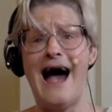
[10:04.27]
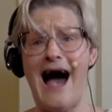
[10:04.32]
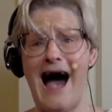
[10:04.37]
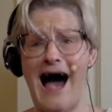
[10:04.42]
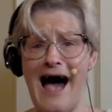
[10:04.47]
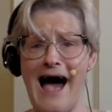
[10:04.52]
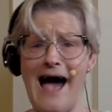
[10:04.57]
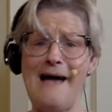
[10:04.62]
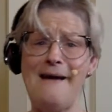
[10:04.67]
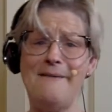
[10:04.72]

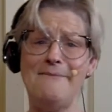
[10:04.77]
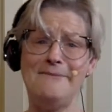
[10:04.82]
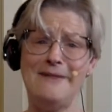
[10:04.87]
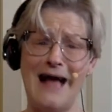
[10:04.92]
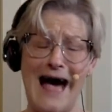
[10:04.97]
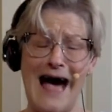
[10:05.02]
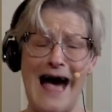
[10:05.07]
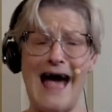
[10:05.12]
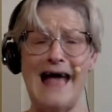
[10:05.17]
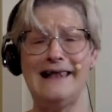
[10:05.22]
I'm
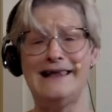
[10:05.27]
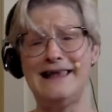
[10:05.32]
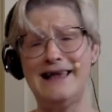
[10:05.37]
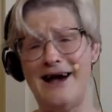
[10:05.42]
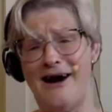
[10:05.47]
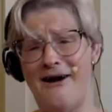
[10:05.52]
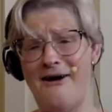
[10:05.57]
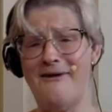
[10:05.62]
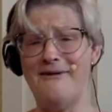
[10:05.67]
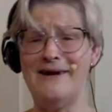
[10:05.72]
not
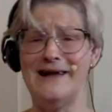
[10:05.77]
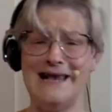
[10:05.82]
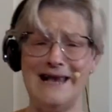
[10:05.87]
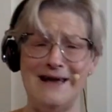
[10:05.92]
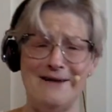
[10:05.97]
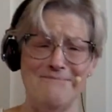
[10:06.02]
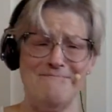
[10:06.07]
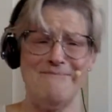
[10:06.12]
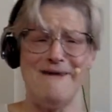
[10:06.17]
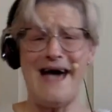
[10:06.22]
going
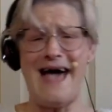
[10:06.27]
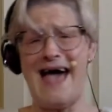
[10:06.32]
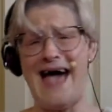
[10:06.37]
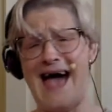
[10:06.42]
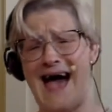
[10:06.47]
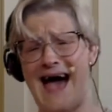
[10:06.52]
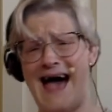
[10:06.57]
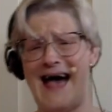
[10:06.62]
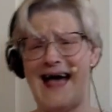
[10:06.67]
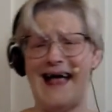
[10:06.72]
to
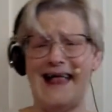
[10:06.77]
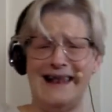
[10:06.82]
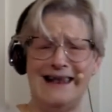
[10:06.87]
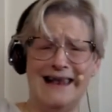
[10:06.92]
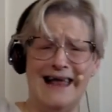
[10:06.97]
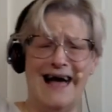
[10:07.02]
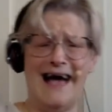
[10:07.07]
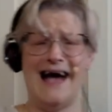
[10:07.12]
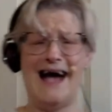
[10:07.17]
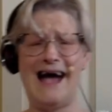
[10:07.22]
bed.
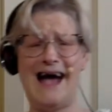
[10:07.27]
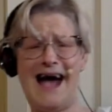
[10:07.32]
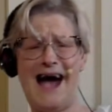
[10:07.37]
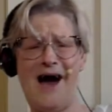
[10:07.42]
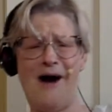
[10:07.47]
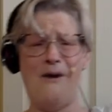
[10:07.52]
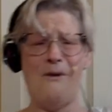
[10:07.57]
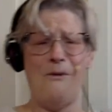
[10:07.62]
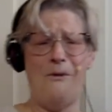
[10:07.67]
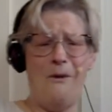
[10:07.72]

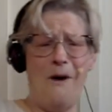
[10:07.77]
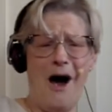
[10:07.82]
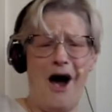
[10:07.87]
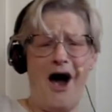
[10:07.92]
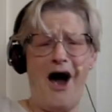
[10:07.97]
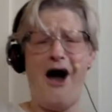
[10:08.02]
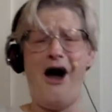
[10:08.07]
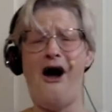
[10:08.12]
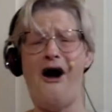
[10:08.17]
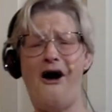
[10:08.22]

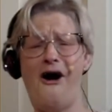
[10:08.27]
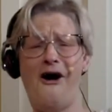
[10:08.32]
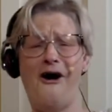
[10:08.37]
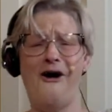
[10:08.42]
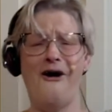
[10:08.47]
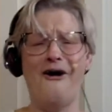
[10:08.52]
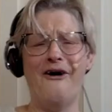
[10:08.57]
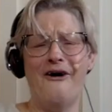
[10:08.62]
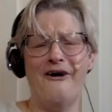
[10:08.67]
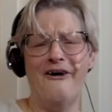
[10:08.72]

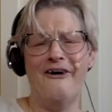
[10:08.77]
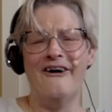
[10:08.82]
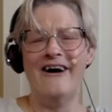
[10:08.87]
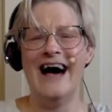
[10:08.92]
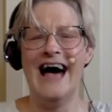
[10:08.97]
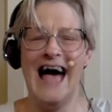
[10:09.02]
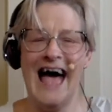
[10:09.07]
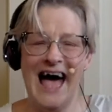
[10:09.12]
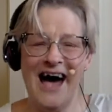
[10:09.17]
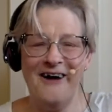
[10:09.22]
Woo!
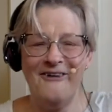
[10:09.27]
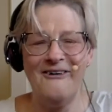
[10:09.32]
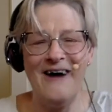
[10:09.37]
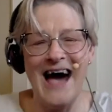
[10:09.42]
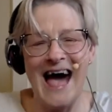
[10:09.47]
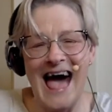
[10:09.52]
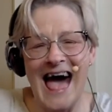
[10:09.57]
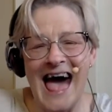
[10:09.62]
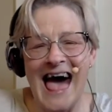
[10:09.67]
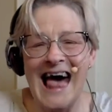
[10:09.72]

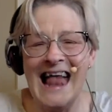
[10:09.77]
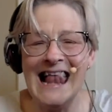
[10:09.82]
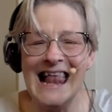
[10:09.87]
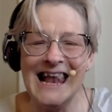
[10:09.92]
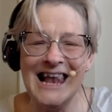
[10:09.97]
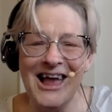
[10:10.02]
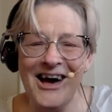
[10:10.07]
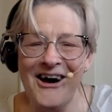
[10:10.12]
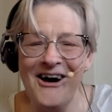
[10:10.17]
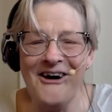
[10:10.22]
Well,
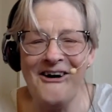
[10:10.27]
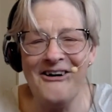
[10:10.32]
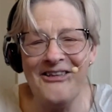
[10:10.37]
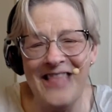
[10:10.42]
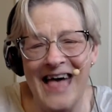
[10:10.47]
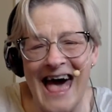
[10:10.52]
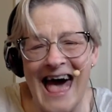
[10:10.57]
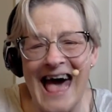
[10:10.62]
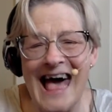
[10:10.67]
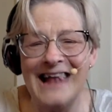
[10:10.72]
I know
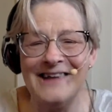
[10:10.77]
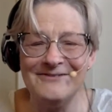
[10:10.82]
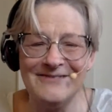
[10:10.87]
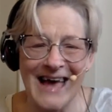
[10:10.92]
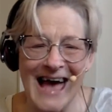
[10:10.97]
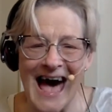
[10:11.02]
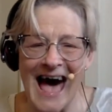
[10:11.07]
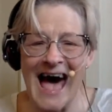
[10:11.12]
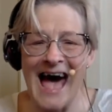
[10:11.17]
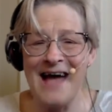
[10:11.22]
that I'm
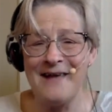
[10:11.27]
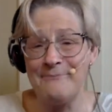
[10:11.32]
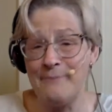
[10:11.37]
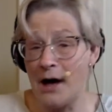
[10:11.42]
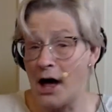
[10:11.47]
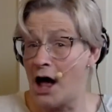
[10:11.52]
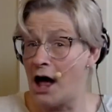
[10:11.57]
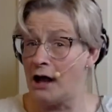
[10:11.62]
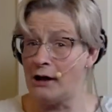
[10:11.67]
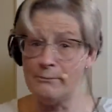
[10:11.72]
tired,
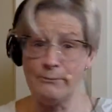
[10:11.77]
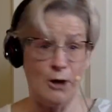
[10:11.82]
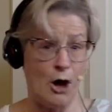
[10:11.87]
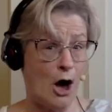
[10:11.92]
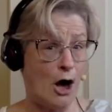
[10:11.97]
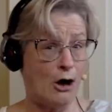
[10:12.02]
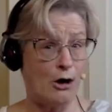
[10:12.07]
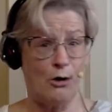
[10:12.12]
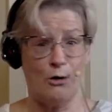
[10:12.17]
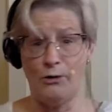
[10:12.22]
but I'm
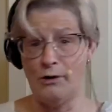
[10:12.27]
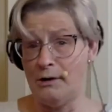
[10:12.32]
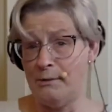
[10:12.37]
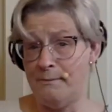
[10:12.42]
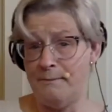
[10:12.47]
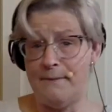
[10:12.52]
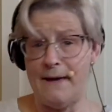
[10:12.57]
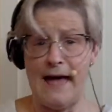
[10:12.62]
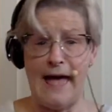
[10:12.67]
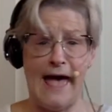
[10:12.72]
not going to
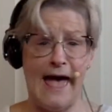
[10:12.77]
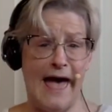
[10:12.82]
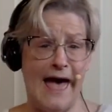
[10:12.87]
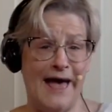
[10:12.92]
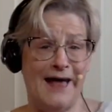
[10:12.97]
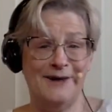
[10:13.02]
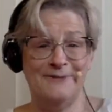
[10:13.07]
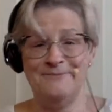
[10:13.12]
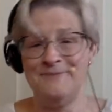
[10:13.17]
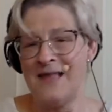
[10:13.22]

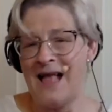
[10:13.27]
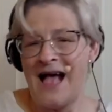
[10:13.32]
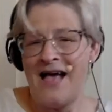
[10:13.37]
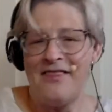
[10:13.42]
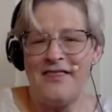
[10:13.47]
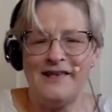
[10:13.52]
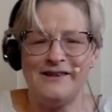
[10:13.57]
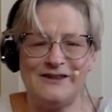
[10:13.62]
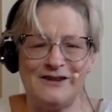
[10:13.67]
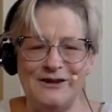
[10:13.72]
bed.
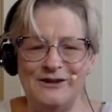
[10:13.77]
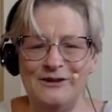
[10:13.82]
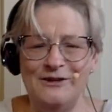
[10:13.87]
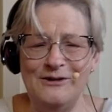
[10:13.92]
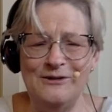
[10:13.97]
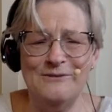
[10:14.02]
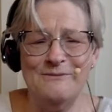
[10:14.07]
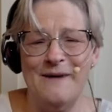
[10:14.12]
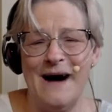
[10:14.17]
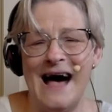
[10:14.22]
There's
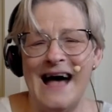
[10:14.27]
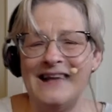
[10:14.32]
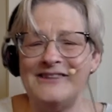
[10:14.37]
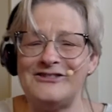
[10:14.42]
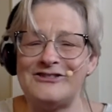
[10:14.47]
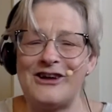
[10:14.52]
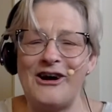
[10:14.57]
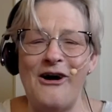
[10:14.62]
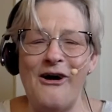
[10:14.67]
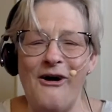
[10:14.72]
too much
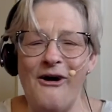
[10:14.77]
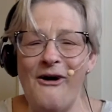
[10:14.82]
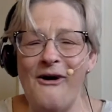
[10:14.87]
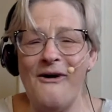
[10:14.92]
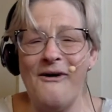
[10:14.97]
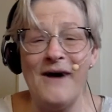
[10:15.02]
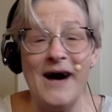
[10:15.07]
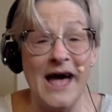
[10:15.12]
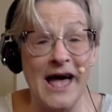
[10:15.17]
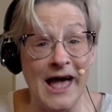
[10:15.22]

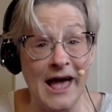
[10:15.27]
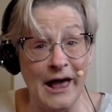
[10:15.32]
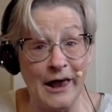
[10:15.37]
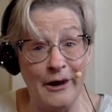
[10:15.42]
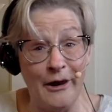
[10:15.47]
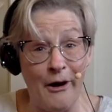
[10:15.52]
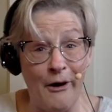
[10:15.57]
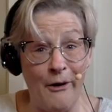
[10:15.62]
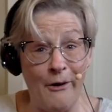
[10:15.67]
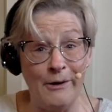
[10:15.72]

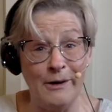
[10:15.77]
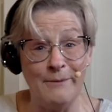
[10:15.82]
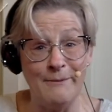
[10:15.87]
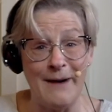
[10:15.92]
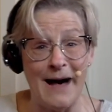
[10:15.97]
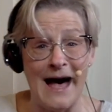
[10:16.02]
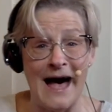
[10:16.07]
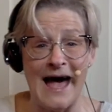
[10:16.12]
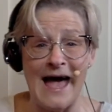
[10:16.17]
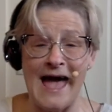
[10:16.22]
going on in
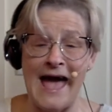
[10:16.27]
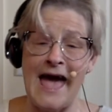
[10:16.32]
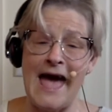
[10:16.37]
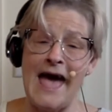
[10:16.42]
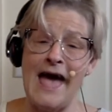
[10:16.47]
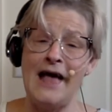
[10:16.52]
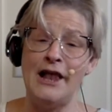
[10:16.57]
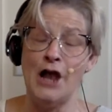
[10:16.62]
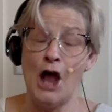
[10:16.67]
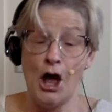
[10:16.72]
my
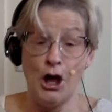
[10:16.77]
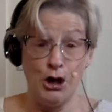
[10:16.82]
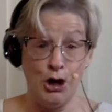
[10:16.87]
head.